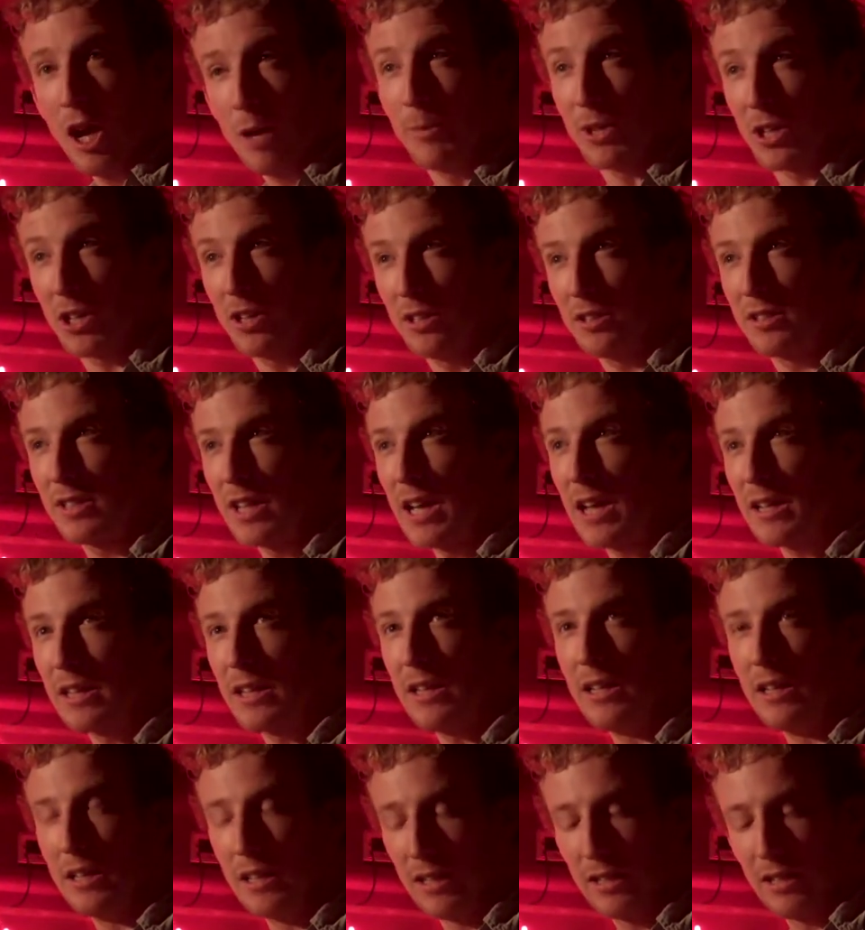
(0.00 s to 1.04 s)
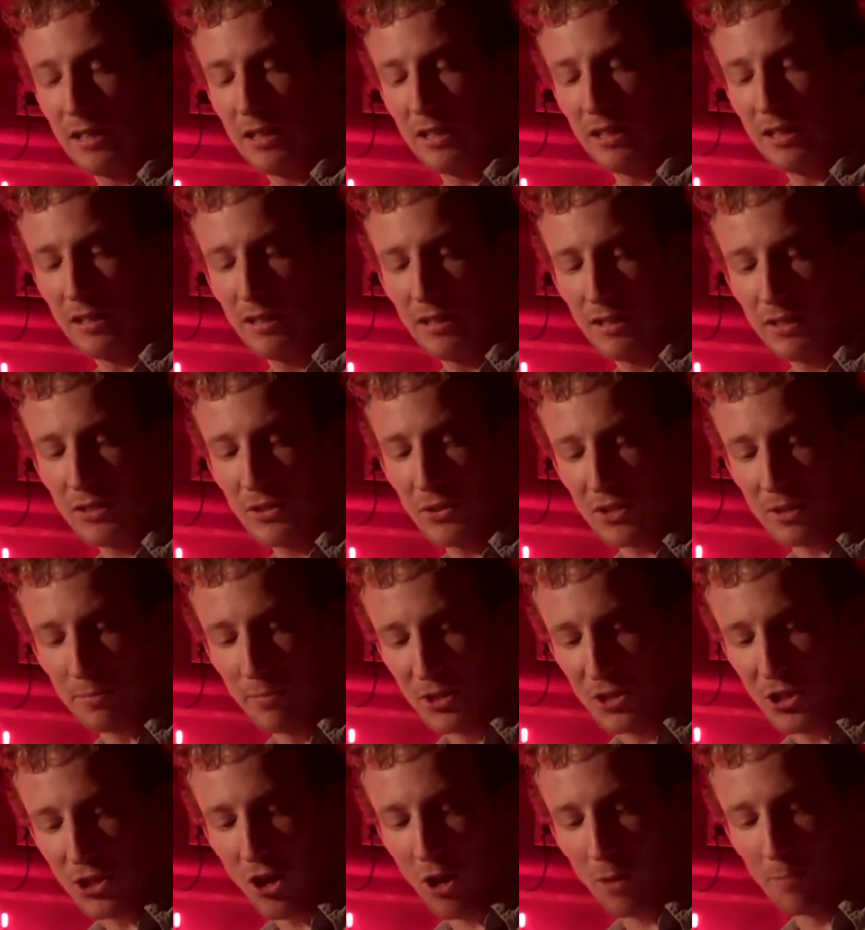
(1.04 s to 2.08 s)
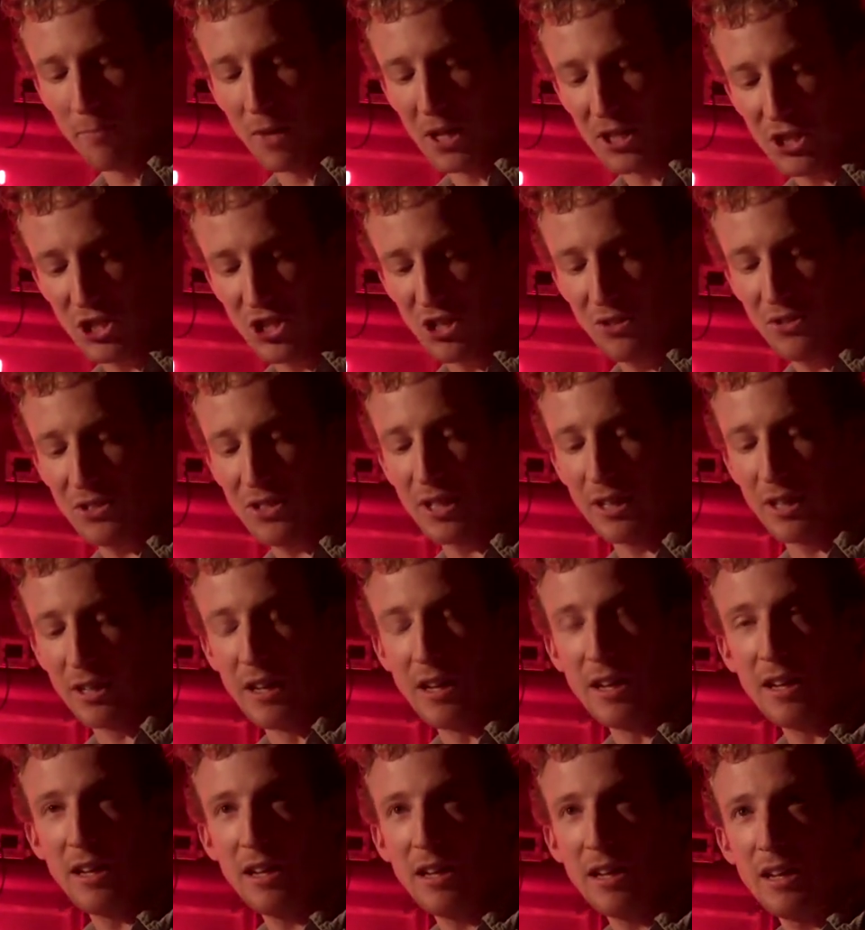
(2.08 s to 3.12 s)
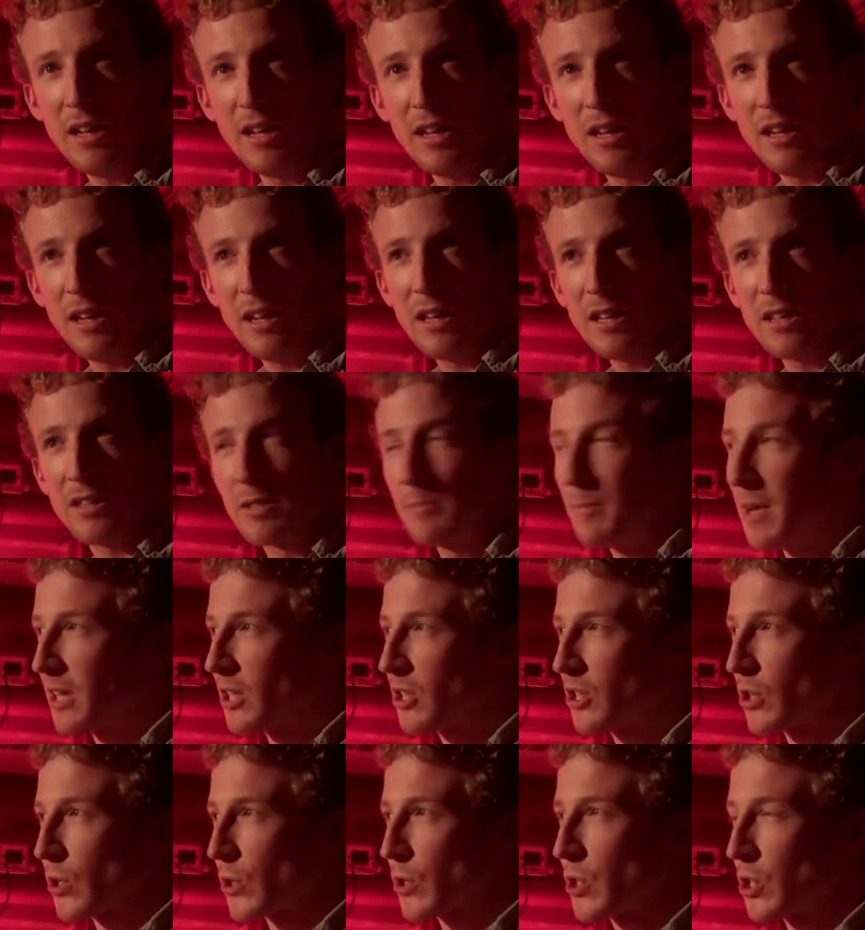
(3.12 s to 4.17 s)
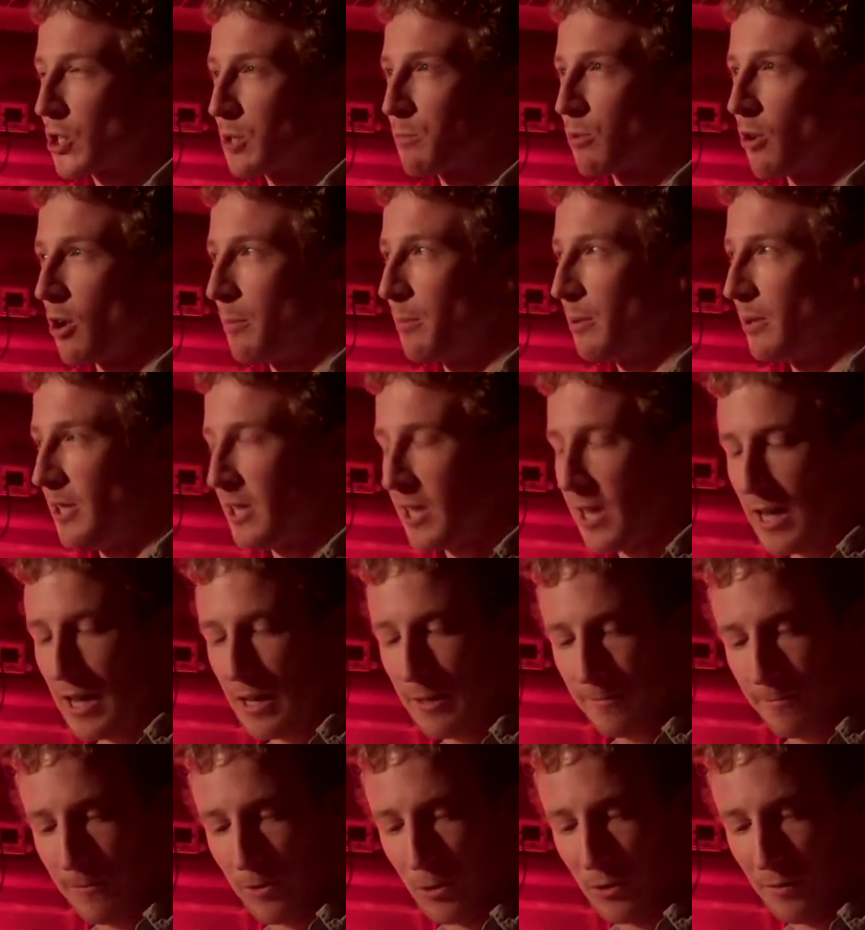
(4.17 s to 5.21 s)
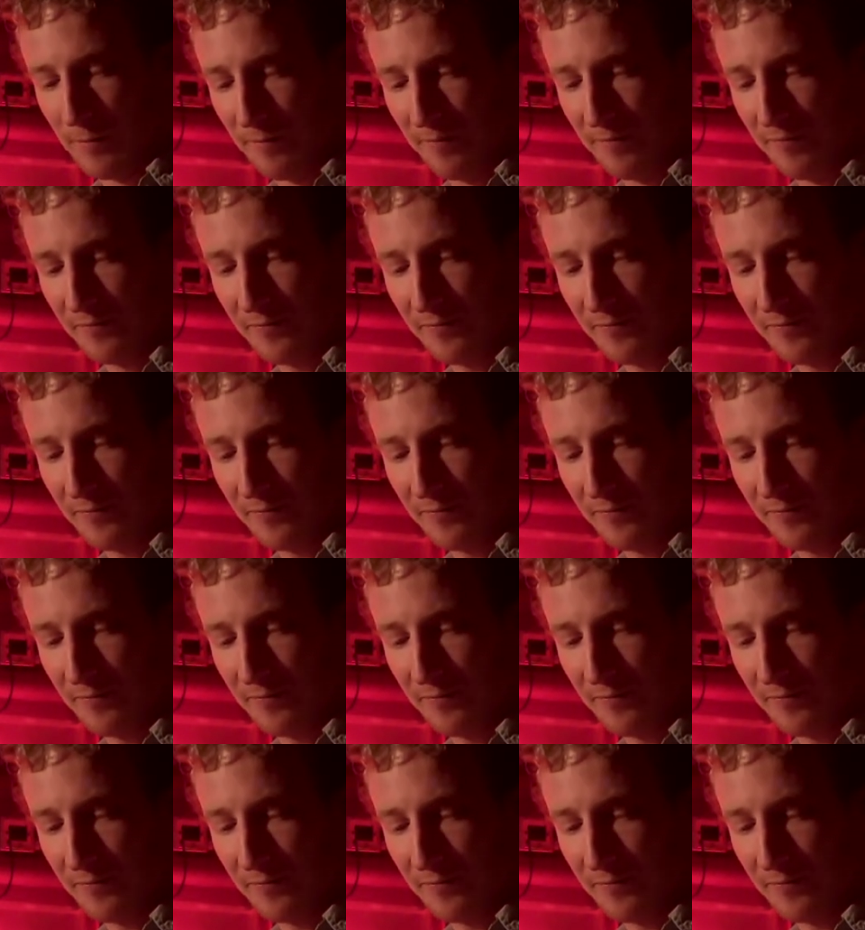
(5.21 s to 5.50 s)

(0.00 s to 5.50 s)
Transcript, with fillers: I'm a good daddy, so it's my job, my duty, to make sure she's properly cared for.